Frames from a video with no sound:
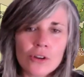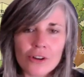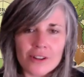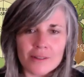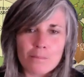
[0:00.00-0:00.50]

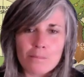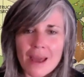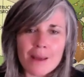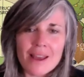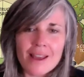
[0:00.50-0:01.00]
Because,
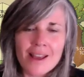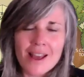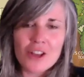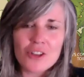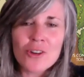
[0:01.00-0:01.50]
baby,
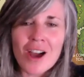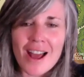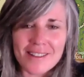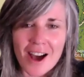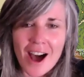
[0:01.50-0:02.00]
you
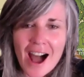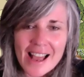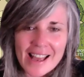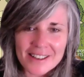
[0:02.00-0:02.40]
guys are high